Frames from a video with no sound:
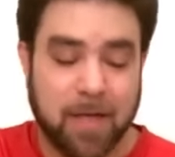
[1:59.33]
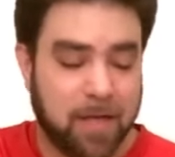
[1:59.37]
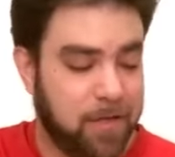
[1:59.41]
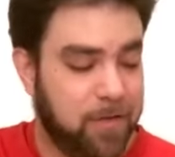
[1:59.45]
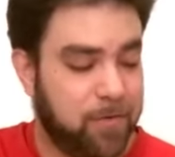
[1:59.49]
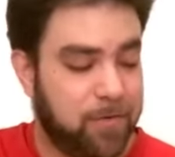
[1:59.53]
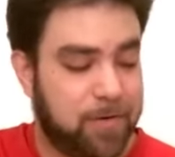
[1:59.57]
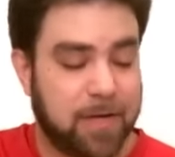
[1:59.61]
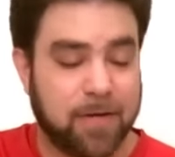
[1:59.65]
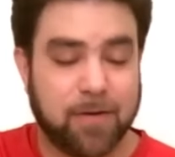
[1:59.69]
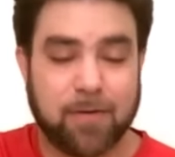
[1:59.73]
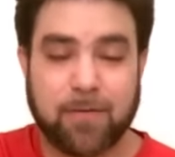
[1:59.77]

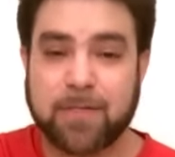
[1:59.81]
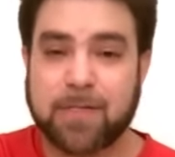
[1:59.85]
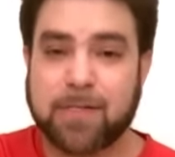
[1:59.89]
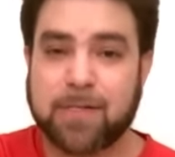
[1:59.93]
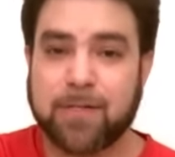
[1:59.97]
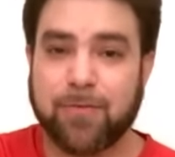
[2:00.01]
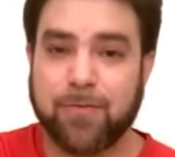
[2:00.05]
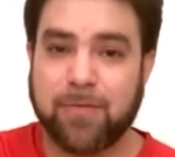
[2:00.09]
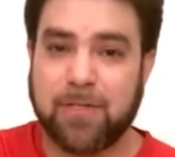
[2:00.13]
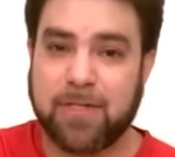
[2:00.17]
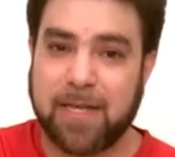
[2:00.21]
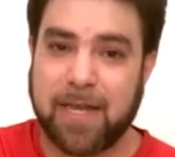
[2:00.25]
You can
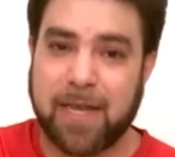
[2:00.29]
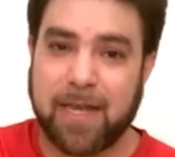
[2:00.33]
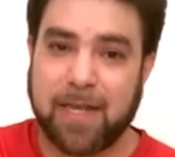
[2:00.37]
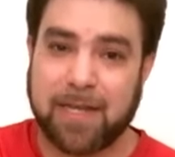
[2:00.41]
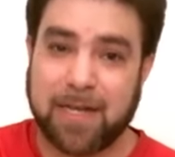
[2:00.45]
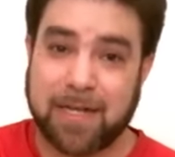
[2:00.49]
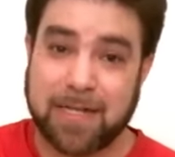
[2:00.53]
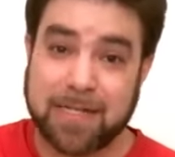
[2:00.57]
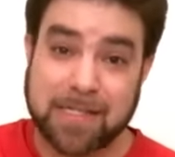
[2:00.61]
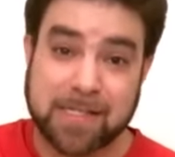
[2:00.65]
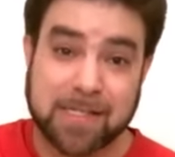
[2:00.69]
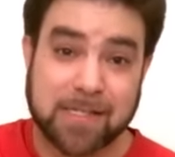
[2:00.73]
also
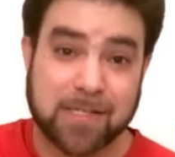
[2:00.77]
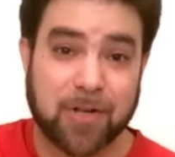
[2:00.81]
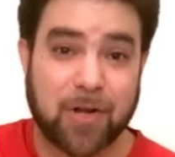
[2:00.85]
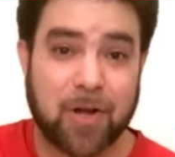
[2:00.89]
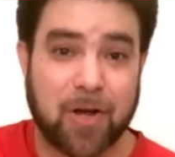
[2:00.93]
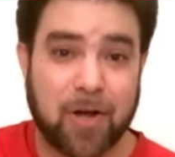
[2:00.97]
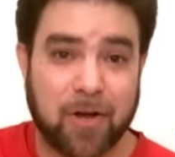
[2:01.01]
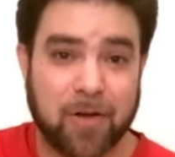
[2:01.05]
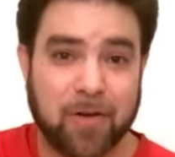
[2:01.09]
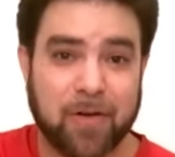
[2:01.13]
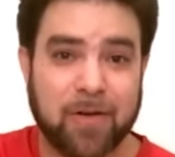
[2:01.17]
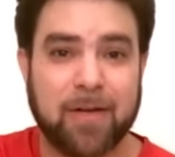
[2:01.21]
take a
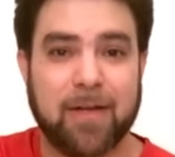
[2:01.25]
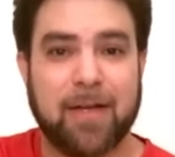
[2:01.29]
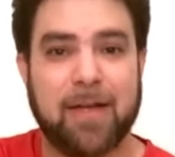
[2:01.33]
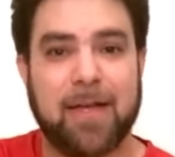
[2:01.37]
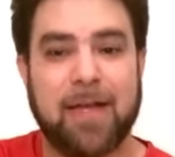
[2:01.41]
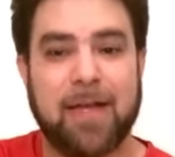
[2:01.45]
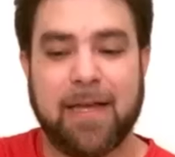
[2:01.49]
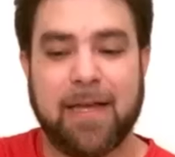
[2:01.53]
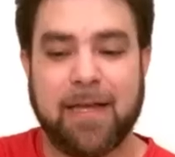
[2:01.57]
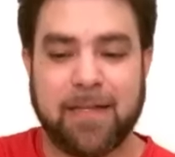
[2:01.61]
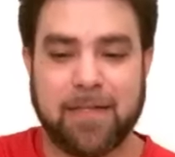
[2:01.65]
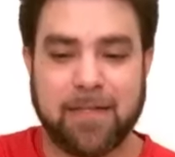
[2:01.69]
song
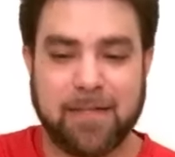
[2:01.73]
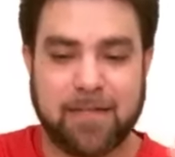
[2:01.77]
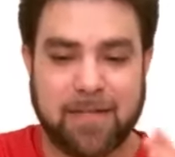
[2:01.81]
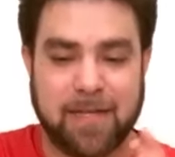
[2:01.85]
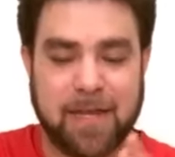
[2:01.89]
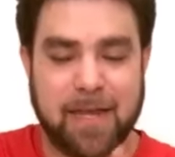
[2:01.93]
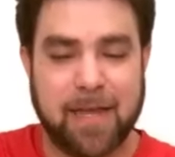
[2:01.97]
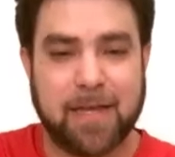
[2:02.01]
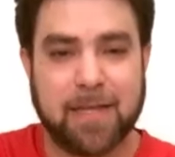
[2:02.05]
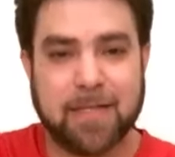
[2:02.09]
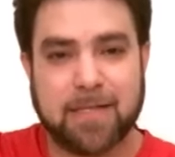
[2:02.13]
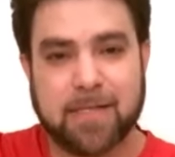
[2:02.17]
and
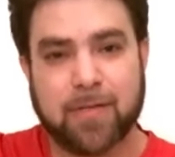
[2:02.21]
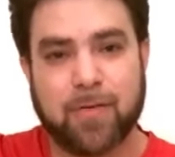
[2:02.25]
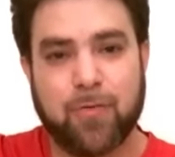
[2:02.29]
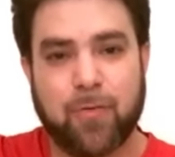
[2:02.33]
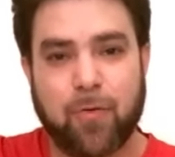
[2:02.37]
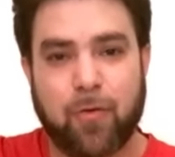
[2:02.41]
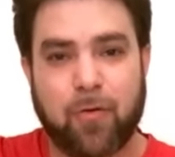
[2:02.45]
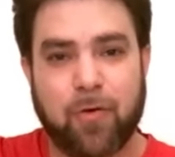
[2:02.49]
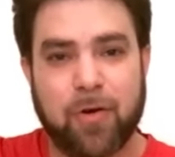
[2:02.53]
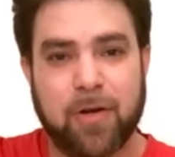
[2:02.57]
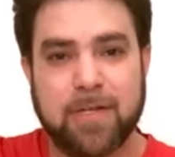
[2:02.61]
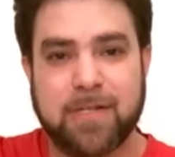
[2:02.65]
take its
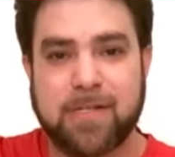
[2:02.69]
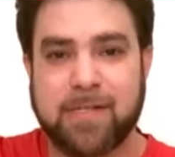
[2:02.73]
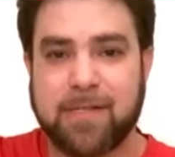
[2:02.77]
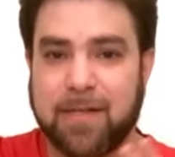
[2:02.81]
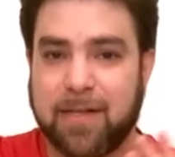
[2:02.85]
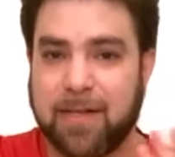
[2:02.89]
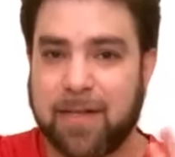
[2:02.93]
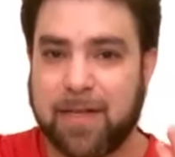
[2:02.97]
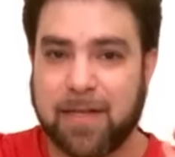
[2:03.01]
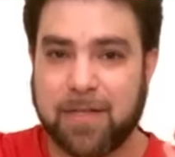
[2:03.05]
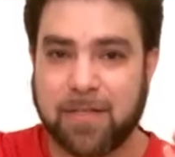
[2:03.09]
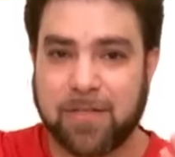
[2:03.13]
chords
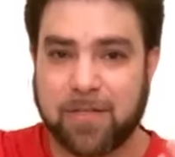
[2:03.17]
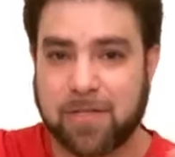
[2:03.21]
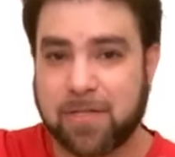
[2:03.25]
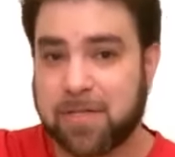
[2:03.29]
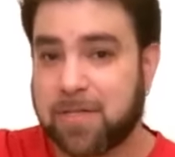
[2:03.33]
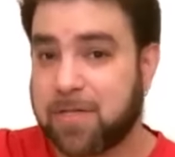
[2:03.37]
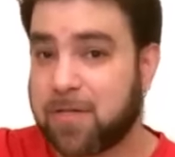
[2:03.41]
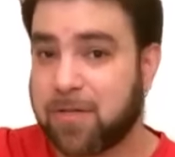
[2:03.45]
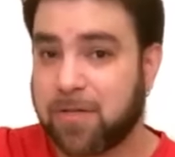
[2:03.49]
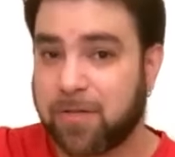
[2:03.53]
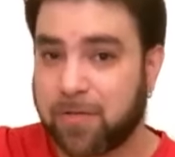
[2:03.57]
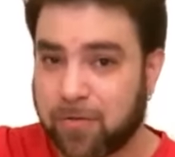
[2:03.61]
and
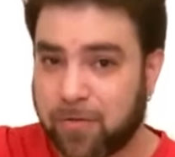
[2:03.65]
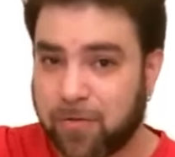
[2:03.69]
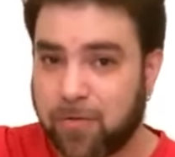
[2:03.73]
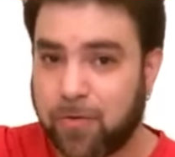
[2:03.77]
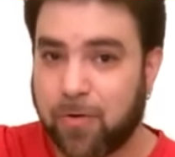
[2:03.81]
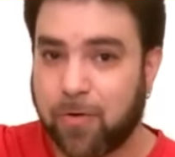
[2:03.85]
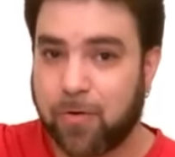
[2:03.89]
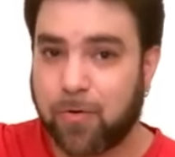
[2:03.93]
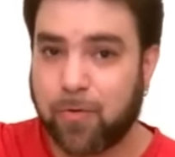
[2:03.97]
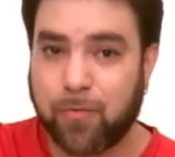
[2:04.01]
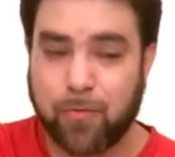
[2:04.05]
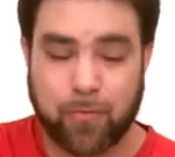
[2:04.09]
just
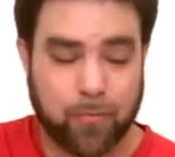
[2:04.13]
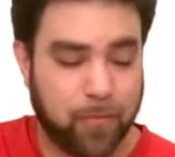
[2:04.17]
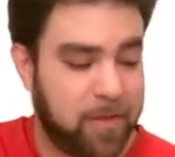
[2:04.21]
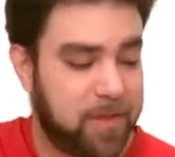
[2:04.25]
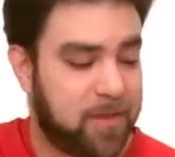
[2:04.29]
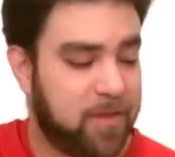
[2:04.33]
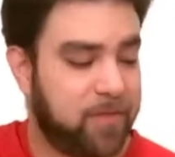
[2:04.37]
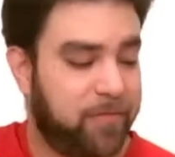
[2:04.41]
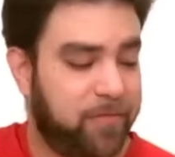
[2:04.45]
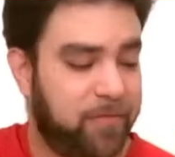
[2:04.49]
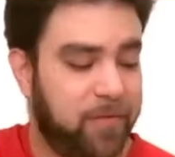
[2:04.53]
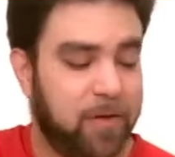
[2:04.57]
go
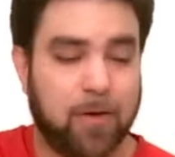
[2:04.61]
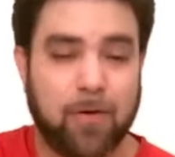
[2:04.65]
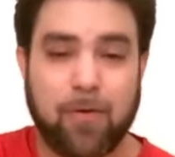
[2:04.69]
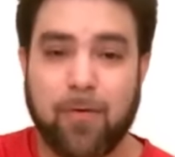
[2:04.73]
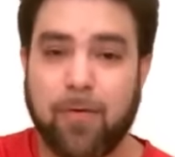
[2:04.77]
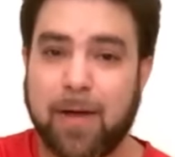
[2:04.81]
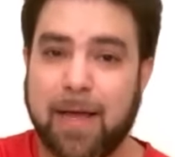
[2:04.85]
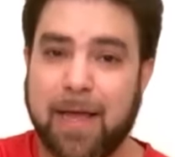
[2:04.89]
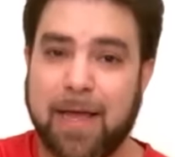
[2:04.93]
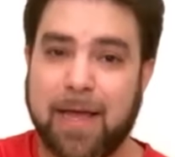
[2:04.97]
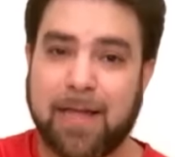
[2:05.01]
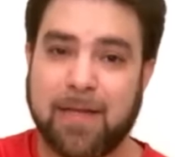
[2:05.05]
with the
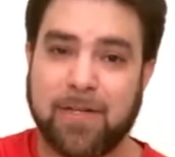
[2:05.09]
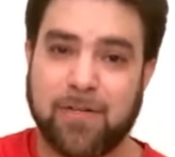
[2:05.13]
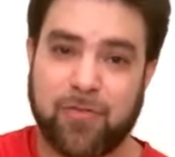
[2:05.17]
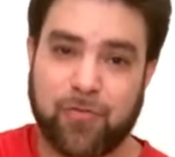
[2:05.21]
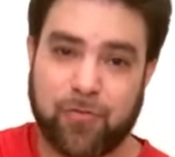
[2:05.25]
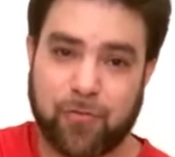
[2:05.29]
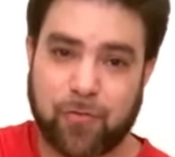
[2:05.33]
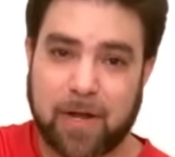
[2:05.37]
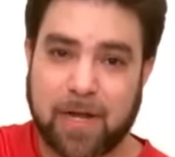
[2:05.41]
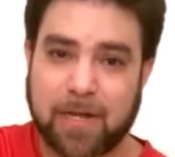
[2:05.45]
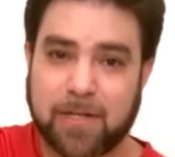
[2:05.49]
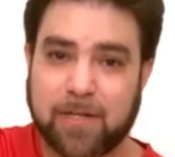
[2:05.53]
flow and
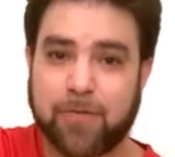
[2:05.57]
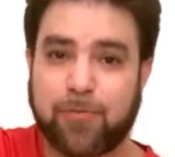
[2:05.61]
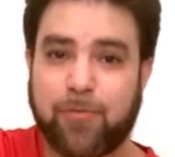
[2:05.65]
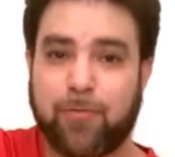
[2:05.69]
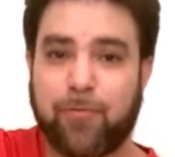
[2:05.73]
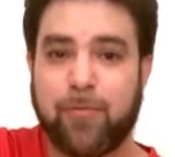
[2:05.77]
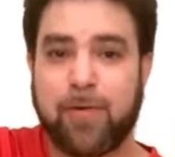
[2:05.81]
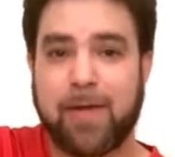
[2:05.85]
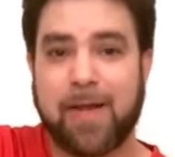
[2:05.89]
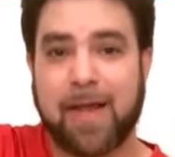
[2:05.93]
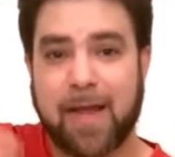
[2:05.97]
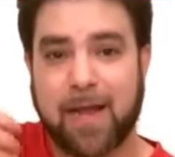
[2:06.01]
try to
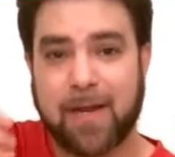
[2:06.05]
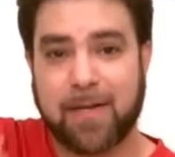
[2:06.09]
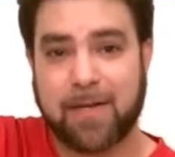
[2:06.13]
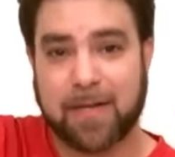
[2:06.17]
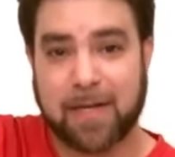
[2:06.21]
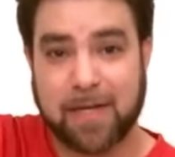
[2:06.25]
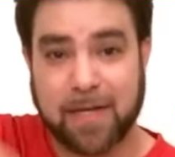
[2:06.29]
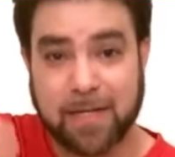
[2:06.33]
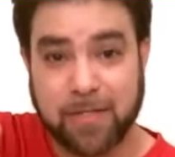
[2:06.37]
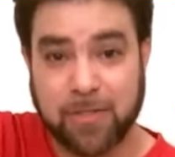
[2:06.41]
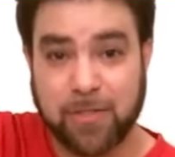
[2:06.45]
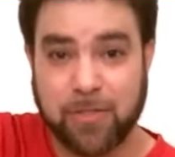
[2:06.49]

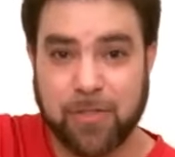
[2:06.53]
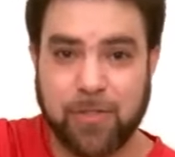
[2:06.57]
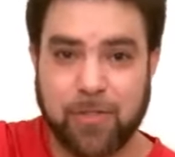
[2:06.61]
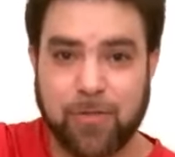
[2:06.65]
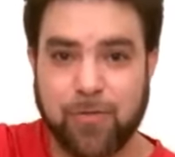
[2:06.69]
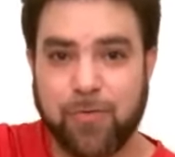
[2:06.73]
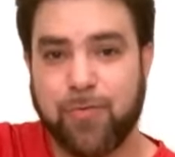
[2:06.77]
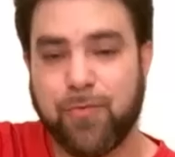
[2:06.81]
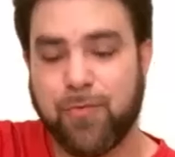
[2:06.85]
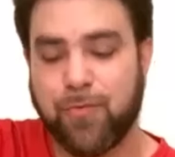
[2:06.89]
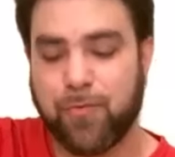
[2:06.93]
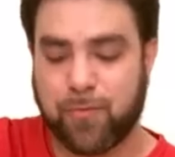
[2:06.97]
create a
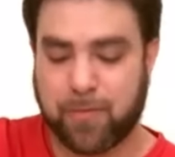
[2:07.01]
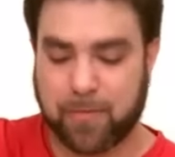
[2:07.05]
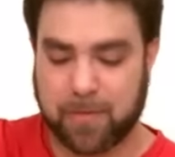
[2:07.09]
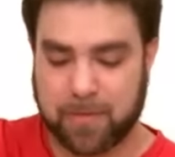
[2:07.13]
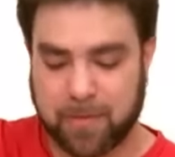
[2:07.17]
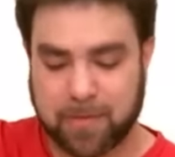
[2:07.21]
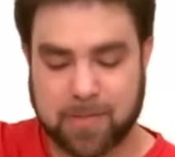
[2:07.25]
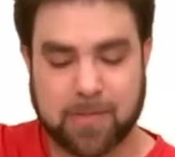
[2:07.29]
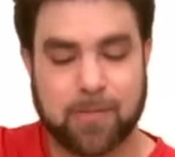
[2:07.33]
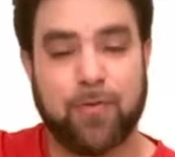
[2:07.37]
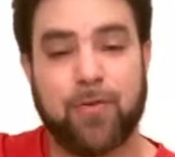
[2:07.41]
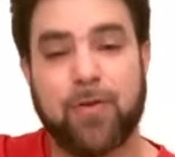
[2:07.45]
new
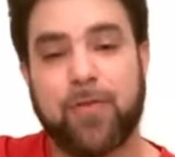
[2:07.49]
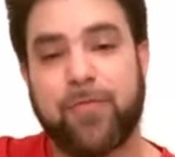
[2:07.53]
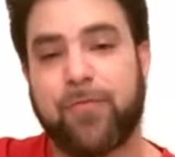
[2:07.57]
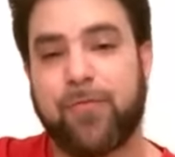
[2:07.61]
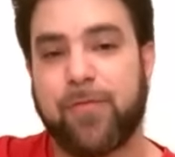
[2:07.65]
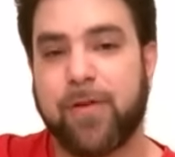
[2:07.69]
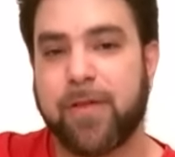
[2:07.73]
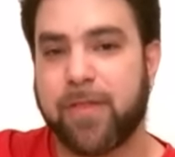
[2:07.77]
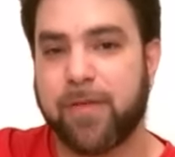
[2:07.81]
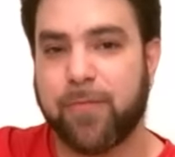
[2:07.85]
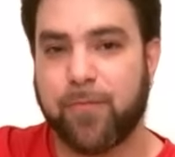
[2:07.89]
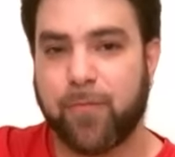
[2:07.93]
sort
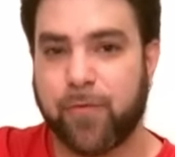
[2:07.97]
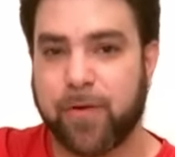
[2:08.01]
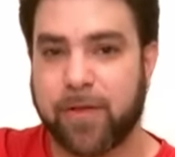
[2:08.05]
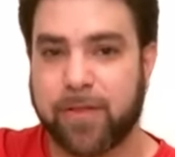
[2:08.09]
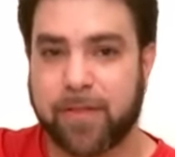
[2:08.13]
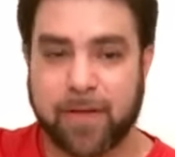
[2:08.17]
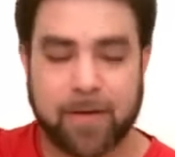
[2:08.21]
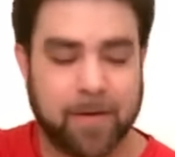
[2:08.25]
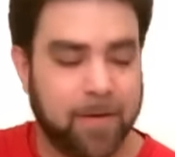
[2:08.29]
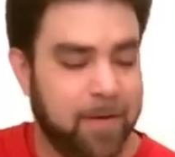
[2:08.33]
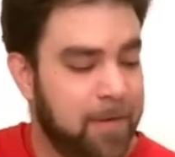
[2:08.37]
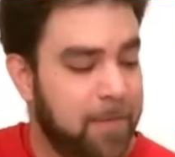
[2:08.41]
of rhythm with it.